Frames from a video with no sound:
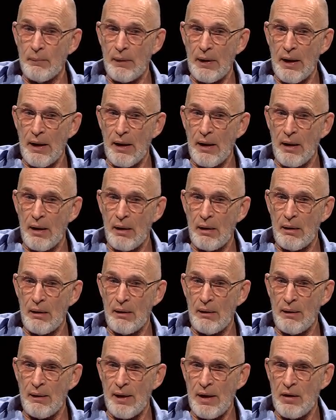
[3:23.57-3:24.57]
And
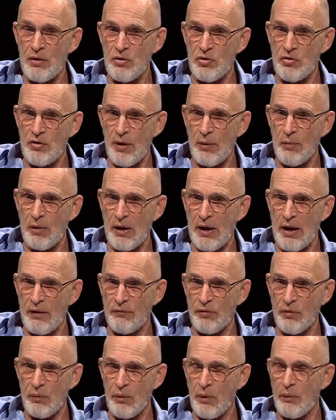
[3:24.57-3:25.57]
they used them a lot
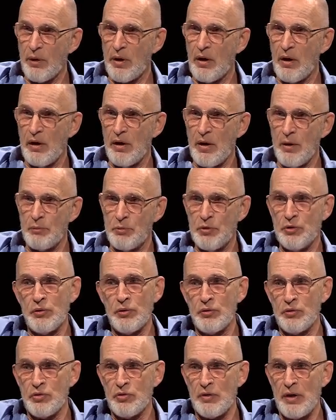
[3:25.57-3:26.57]
for what we call hip
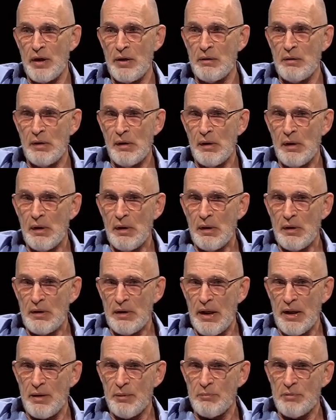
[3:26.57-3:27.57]
shoots. They'd
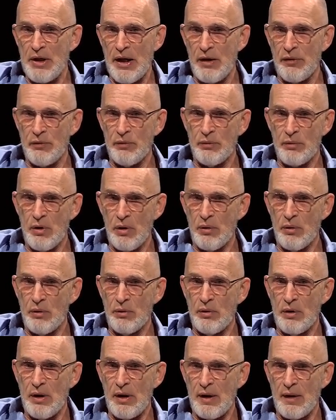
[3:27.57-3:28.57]
take them down the
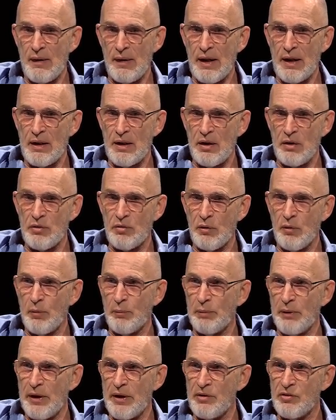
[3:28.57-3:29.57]
road, and they get to a
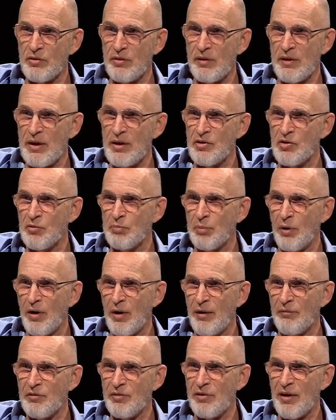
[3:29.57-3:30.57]
place, and they just pull
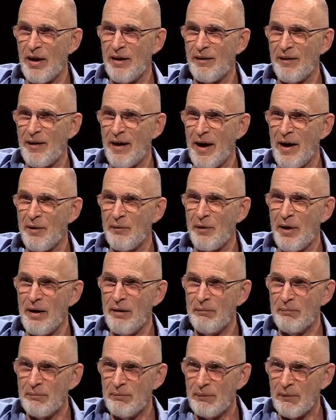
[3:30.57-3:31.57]
off the side of the highway,
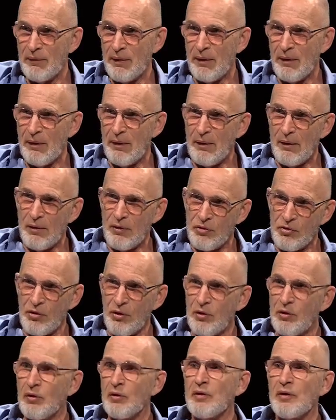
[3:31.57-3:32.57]

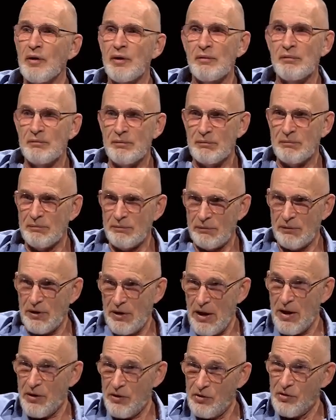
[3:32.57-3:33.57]
circle the
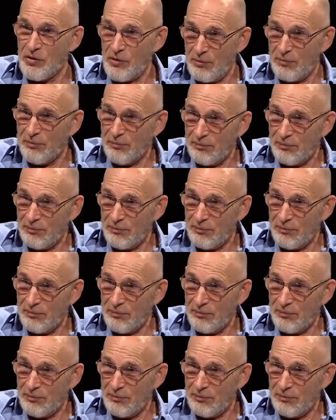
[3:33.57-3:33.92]
guns,